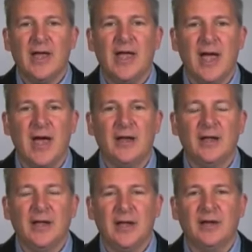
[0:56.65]
And
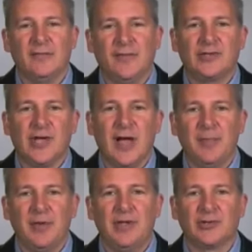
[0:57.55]
if the
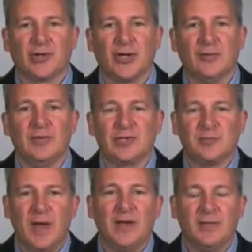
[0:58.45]
Japanese are going to be
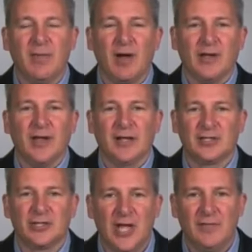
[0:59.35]
spending money and not
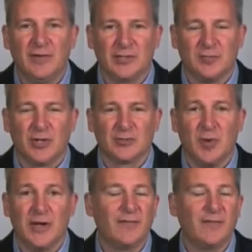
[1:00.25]
saving as much money,